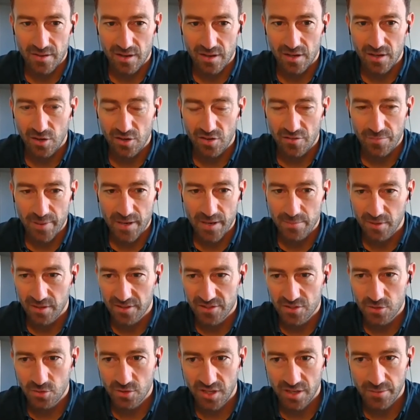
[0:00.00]
a lot of people
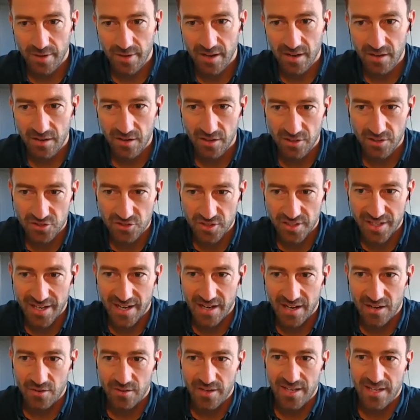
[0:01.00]
are talking about hydrogen
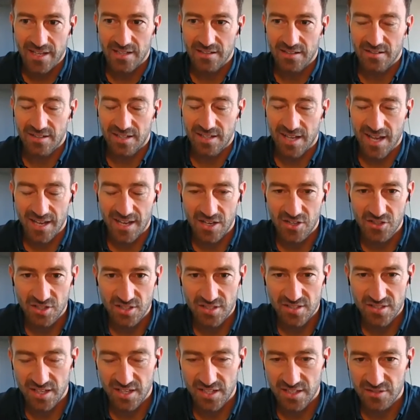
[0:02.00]
now in the
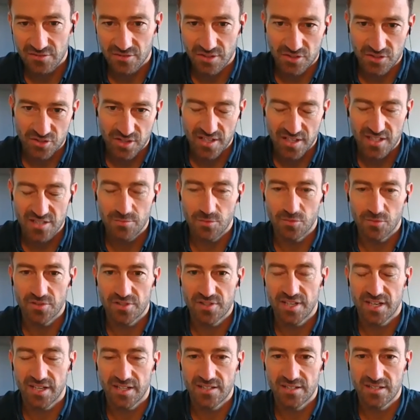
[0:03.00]
energy sector and the transport
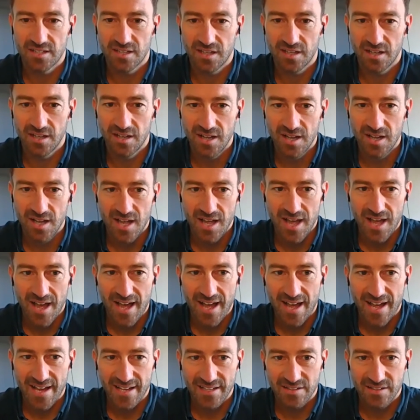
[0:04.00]
sector,
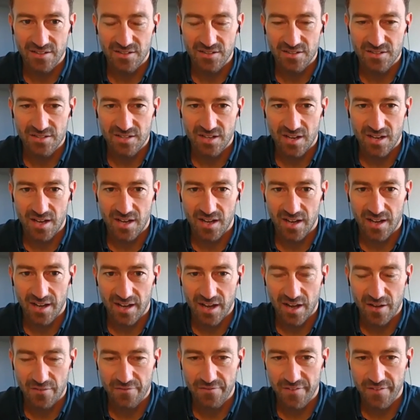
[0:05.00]
and
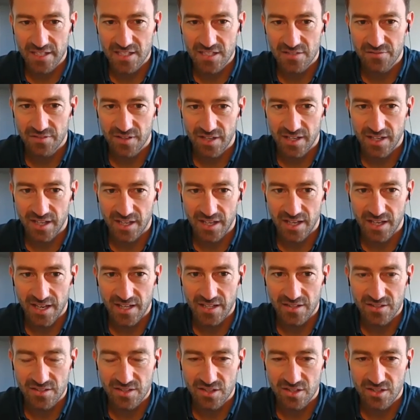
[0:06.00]
effectively
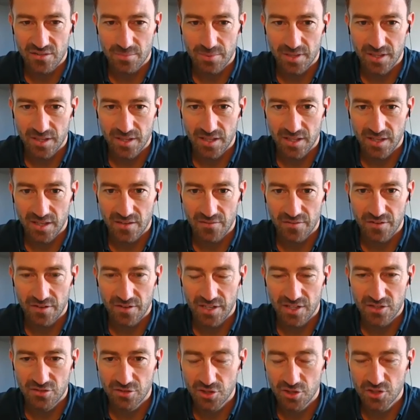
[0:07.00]
it's going to be a
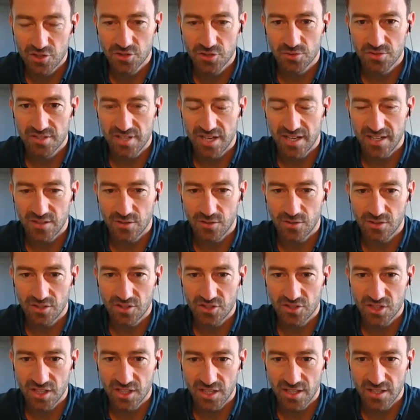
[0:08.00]
very crucial
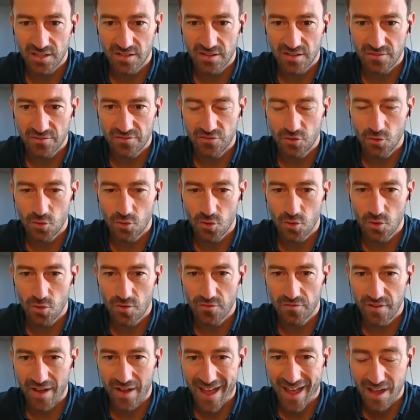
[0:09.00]
technology
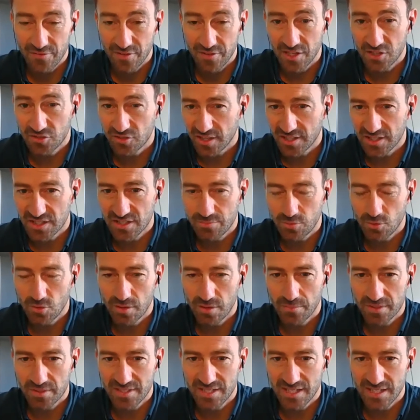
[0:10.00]
for heavy
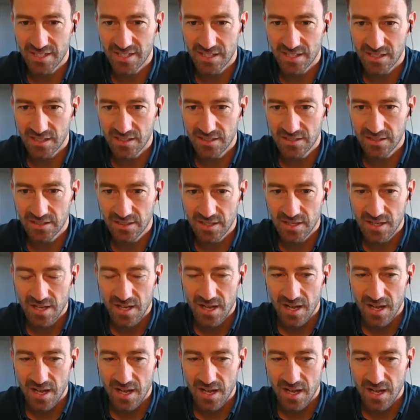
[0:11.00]
transport in particular.